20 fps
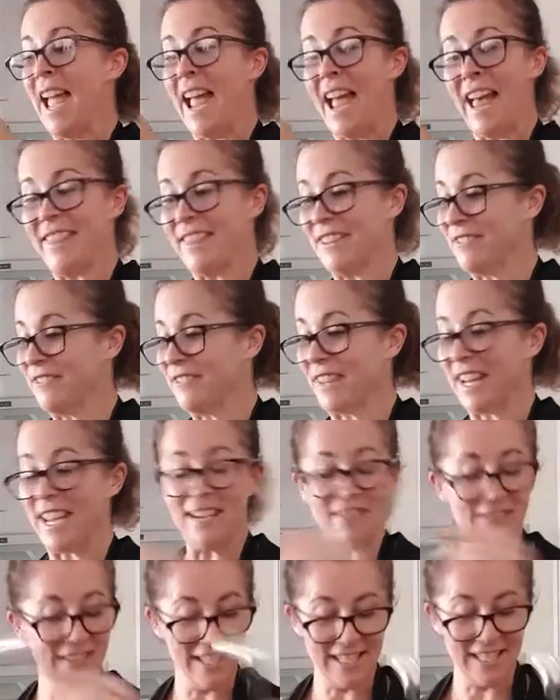and the
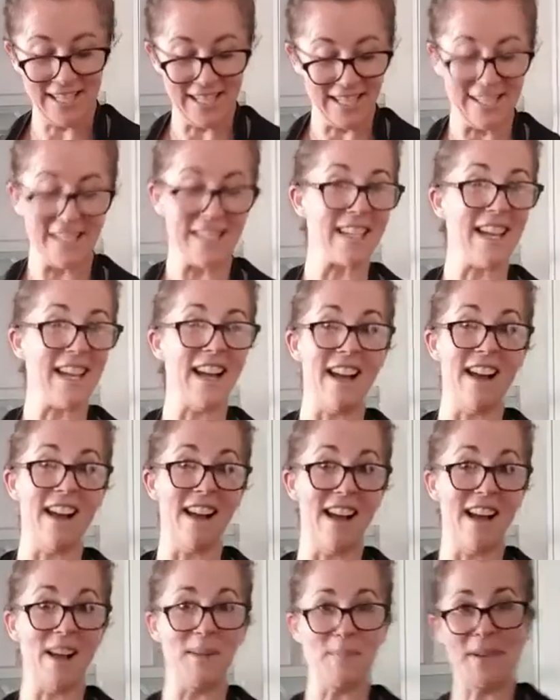flavors
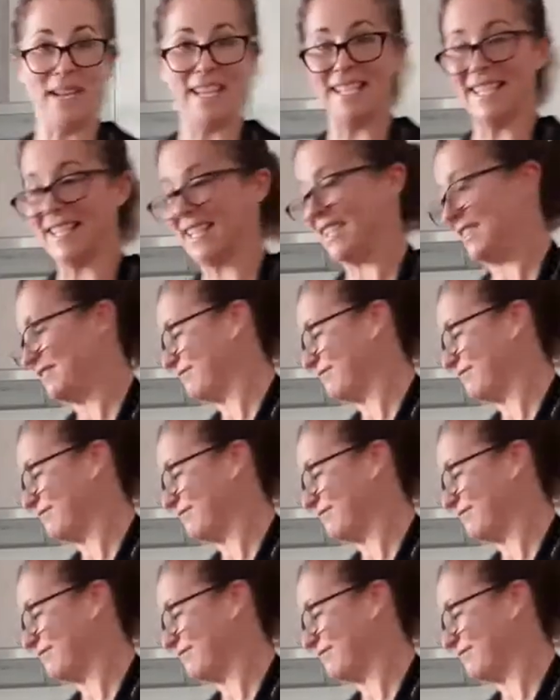are amazing.